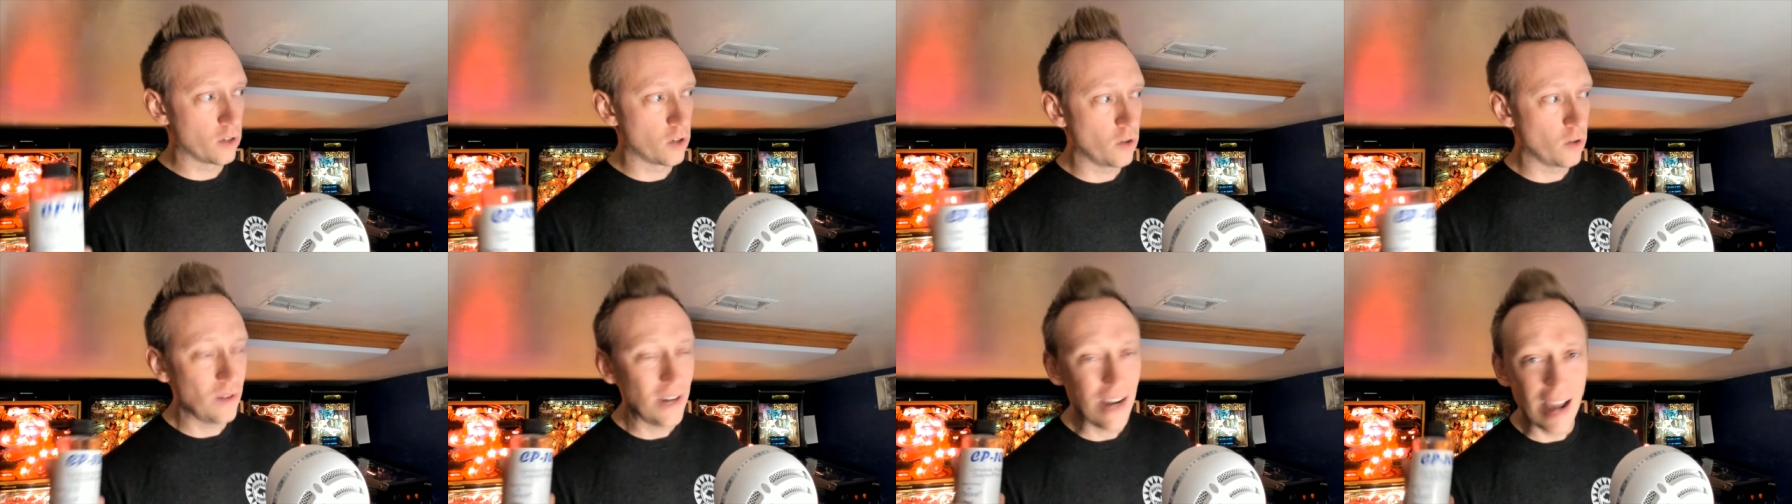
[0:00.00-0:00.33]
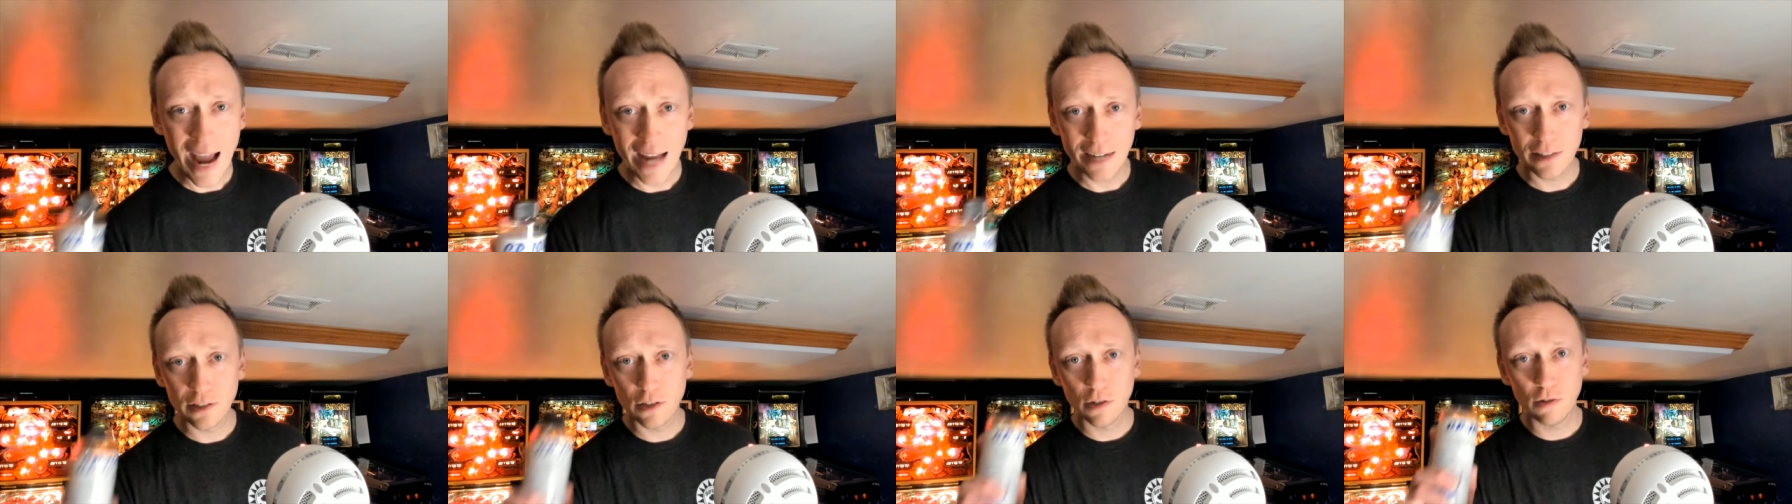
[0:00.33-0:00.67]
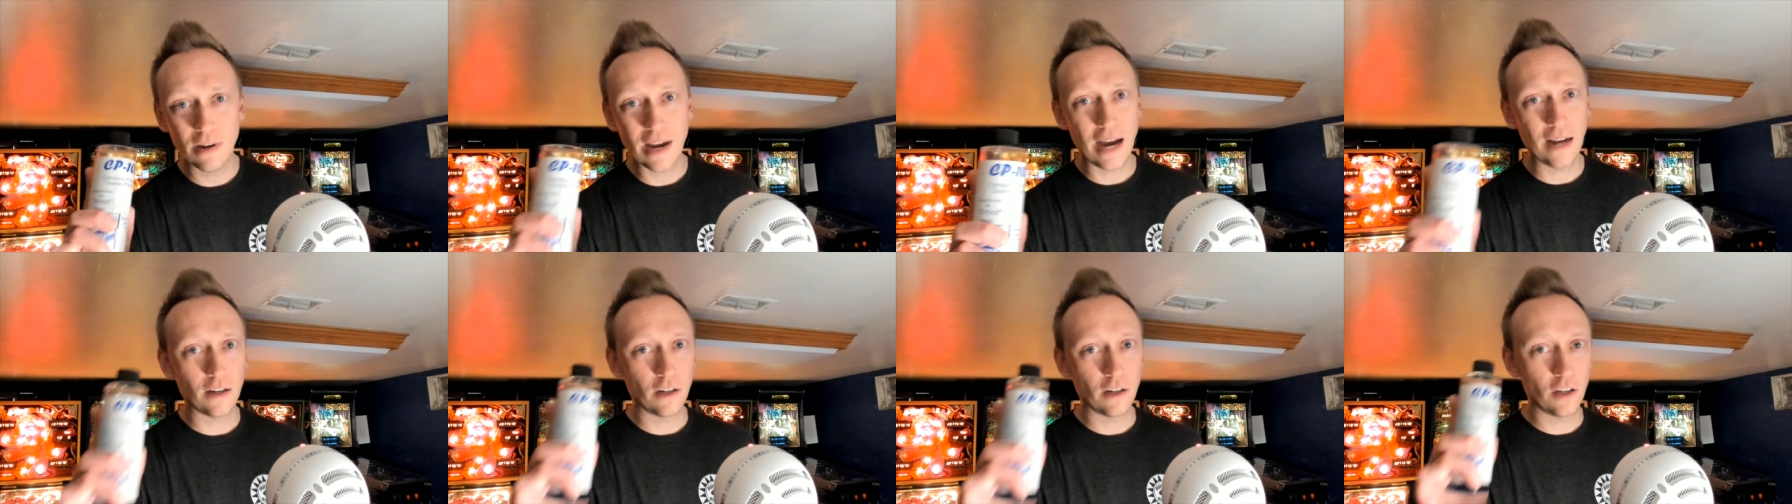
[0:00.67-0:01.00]
Do not
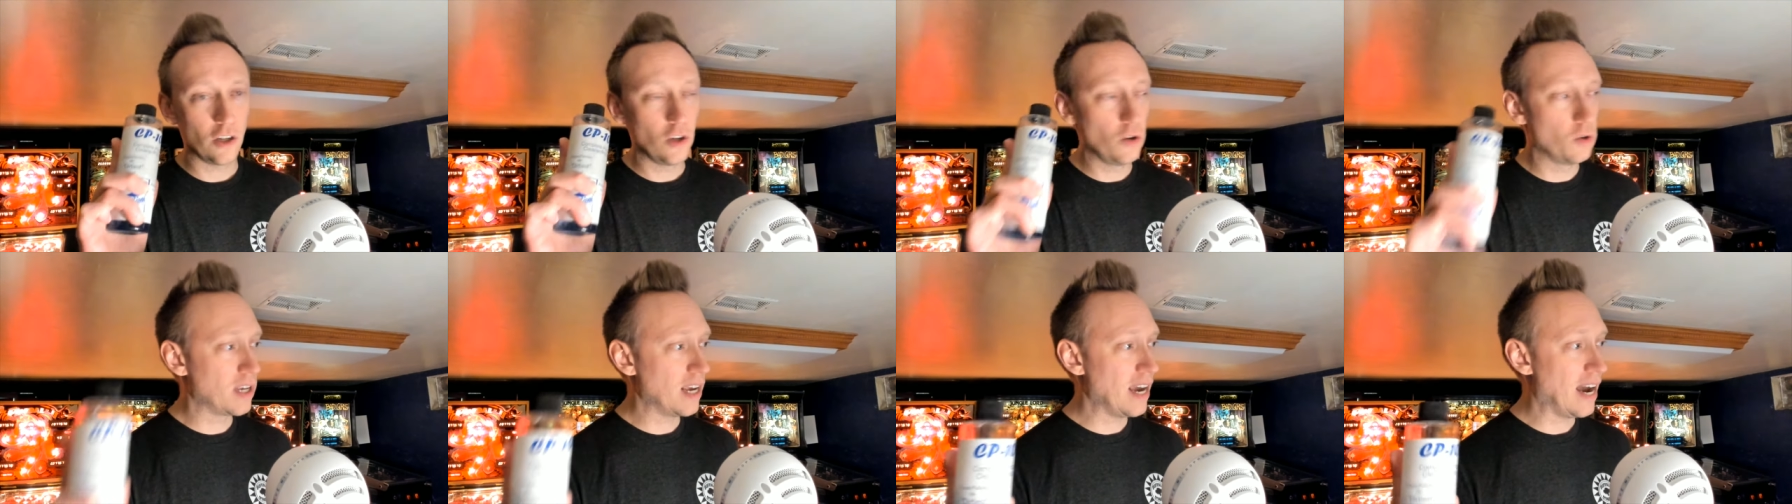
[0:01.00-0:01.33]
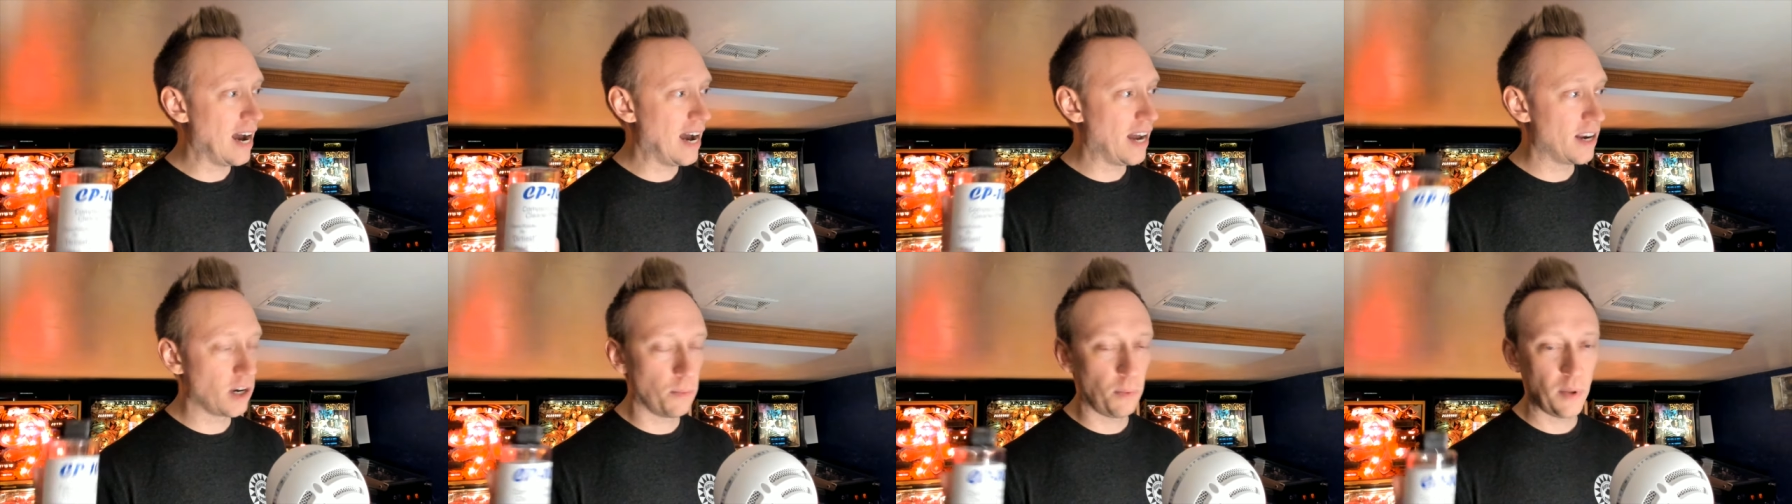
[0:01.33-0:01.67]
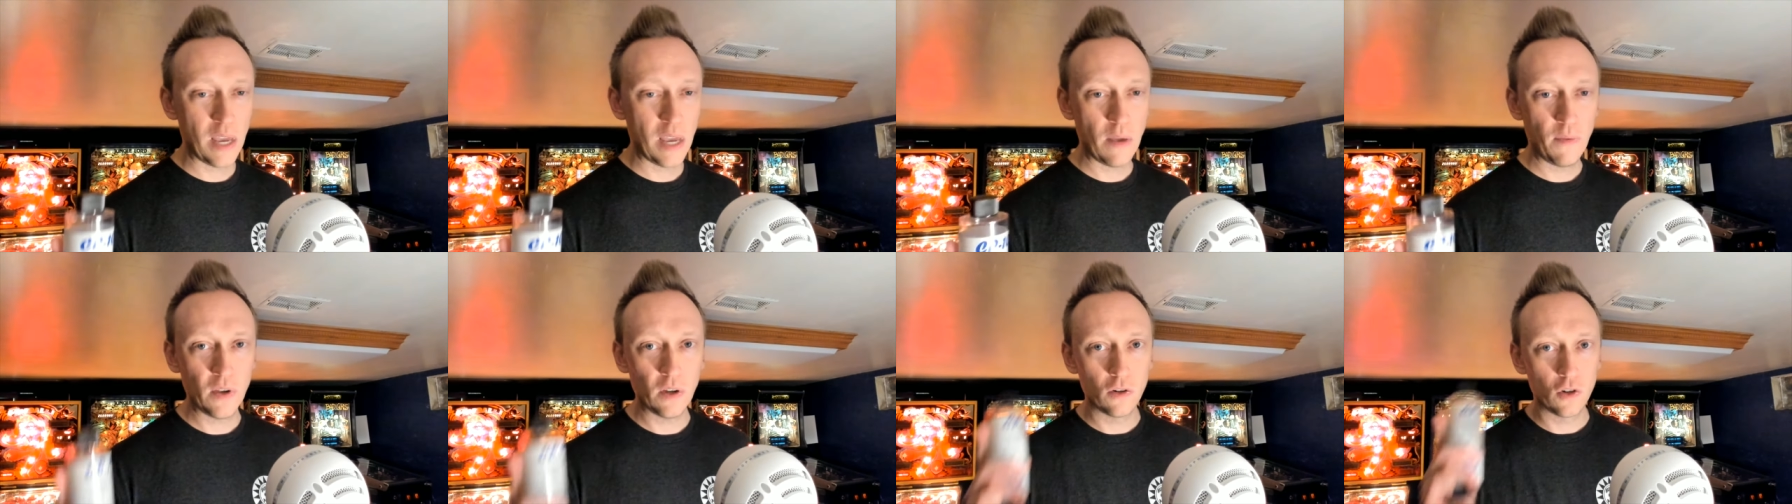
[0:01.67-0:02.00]
use it on your
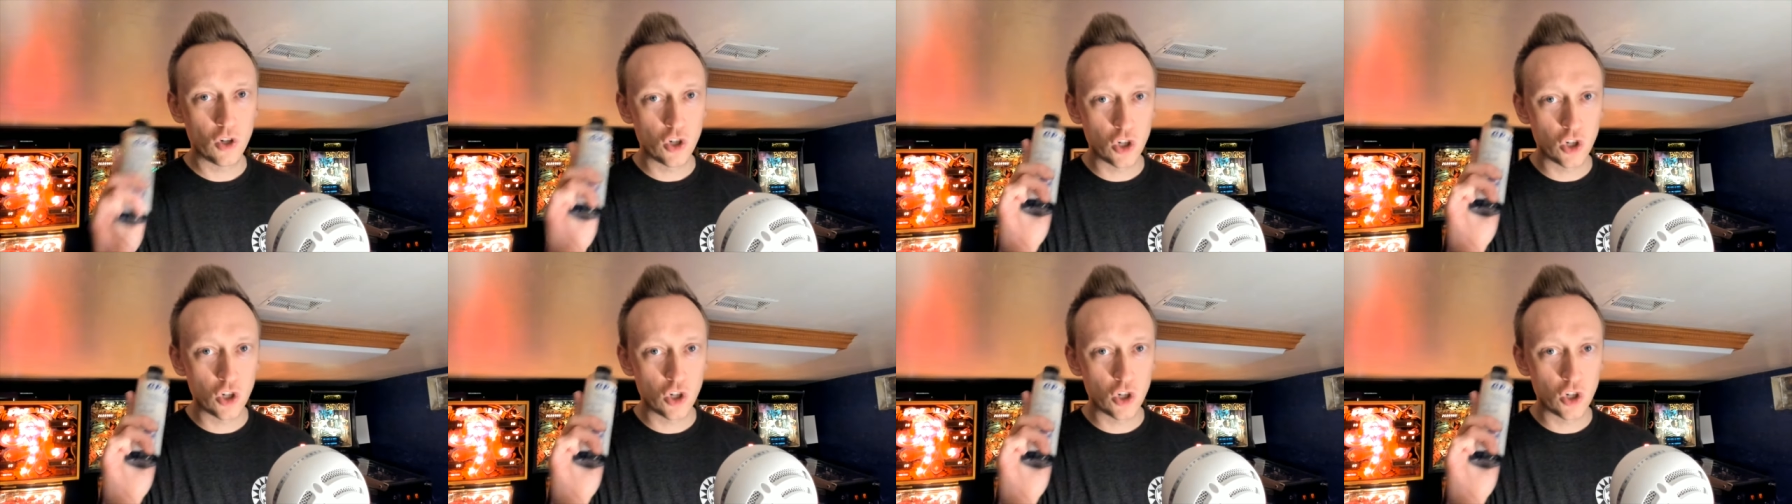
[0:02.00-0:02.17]
playfield.